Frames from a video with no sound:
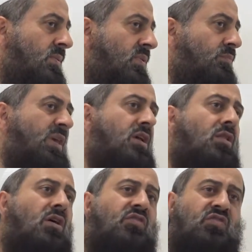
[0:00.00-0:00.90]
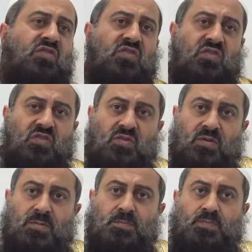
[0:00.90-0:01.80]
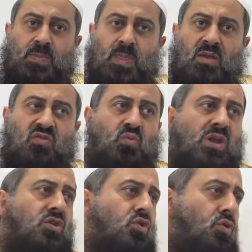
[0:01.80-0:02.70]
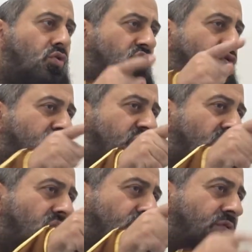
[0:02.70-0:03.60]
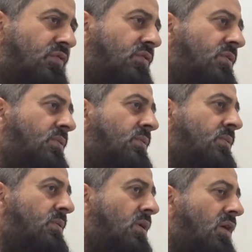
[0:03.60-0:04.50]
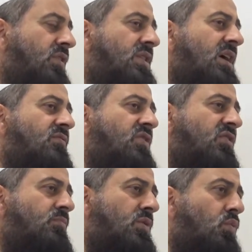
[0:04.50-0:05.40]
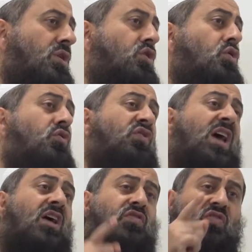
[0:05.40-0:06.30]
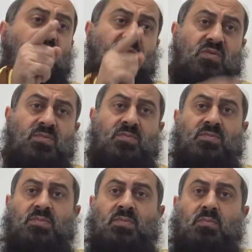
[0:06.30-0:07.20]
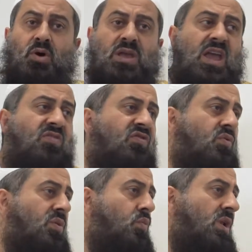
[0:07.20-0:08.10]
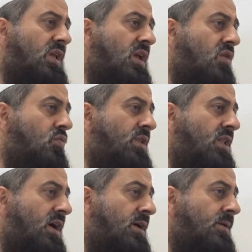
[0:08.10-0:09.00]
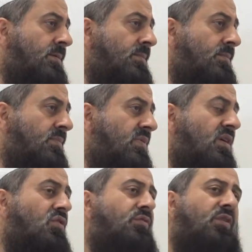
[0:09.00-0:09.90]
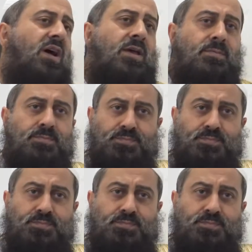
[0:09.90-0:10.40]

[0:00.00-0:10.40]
the big loss, is when you lose yourself on the Day of Judgment, when you lose out by entering, wal-iyadu billah, the hellfire.